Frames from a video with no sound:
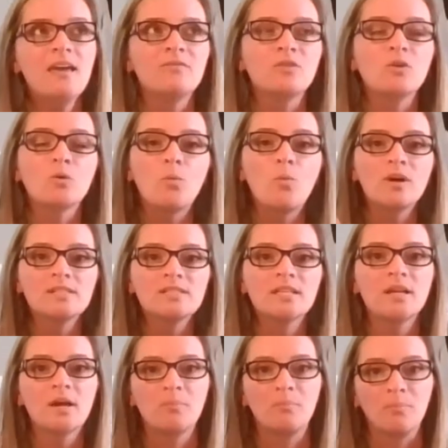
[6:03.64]
if there
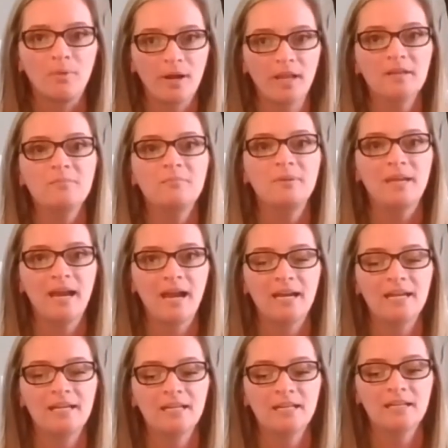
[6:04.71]
wasn't a brand
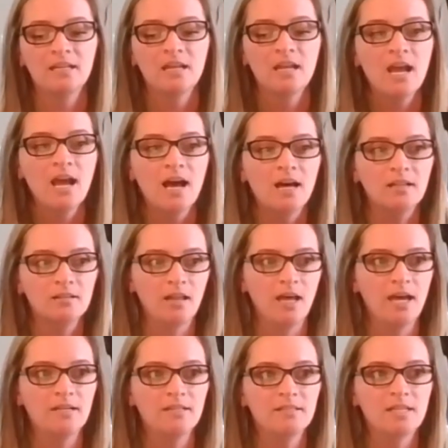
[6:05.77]
behind it, a
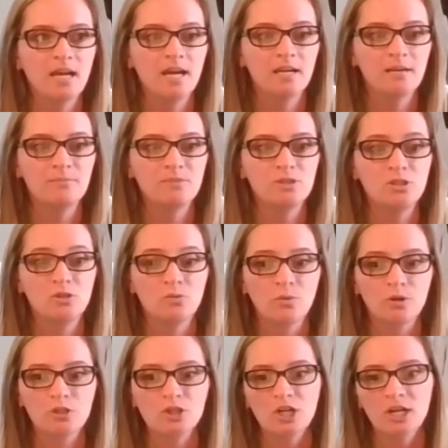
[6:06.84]
lot of times I
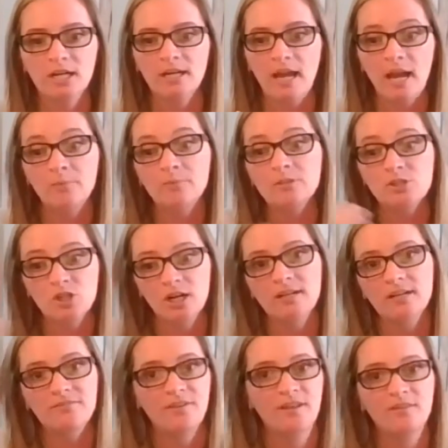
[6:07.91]
was
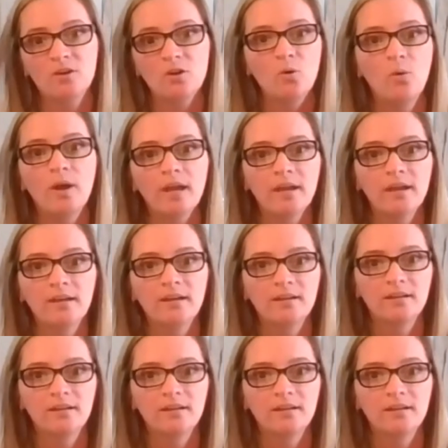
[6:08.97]
trying to find the quick